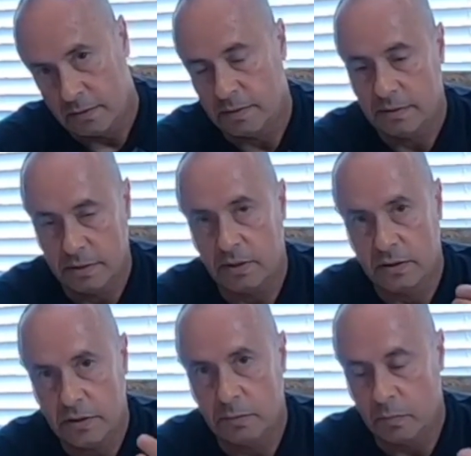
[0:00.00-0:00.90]

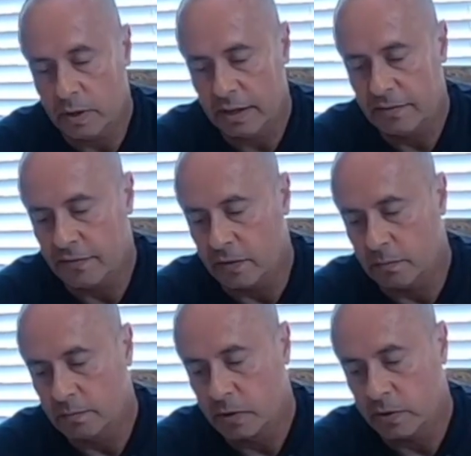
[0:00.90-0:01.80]
your breath
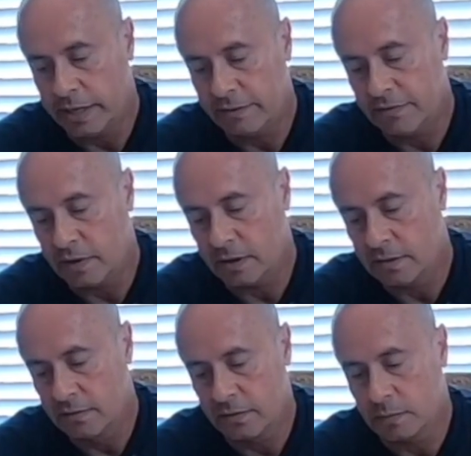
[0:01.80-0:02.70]
from creating fog
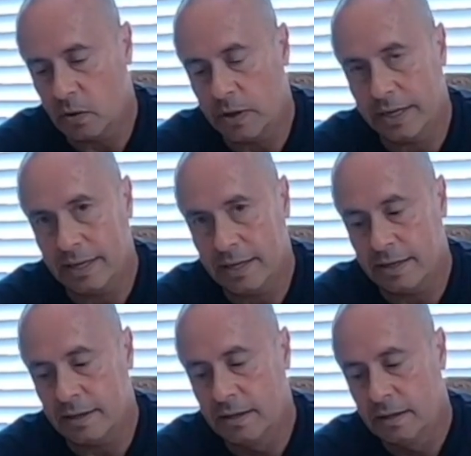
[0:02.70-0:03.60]
from going
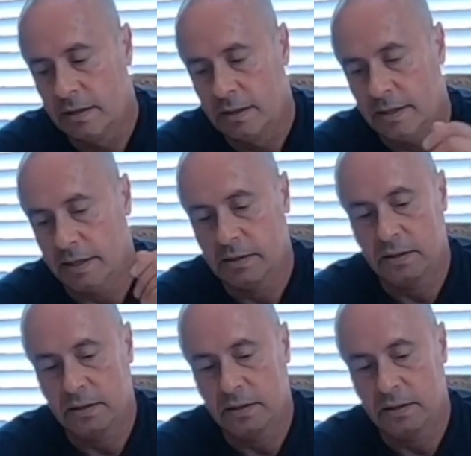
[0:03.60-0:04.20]
into